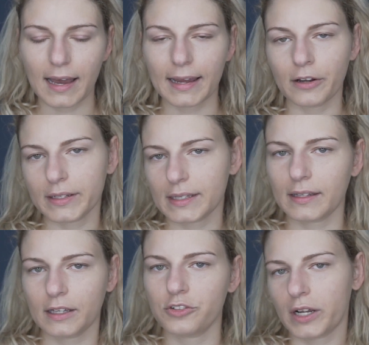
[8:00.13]
I
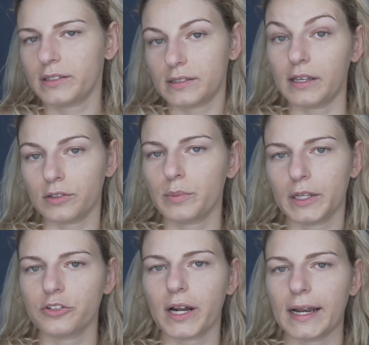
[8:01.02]
sound like a giant sales
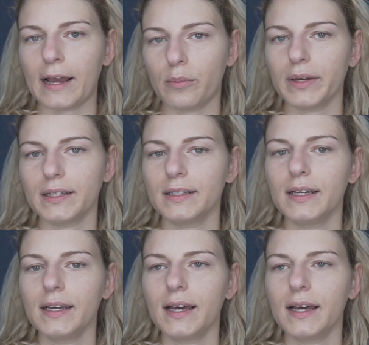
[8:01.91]
pitch right now, but